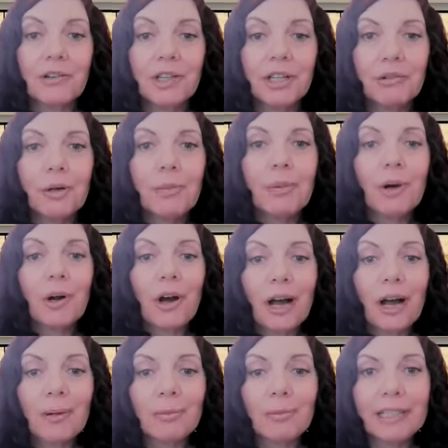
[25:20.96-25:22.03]
So you were
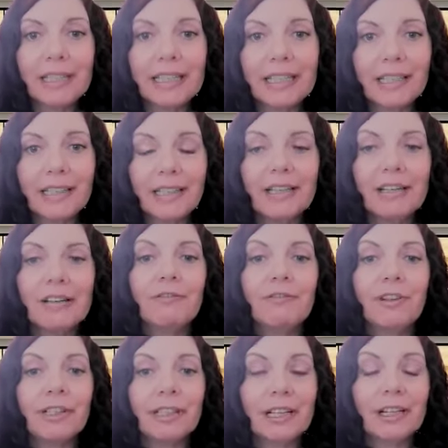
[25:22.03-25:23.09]
probably
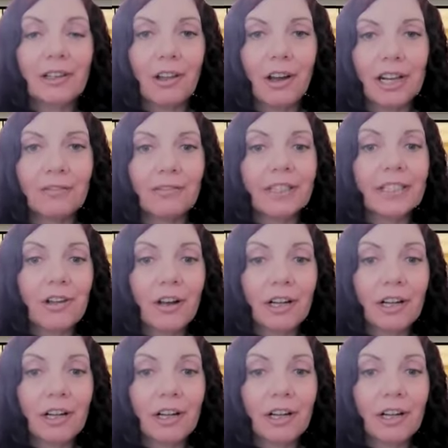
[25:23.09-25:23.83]
feeling a lot of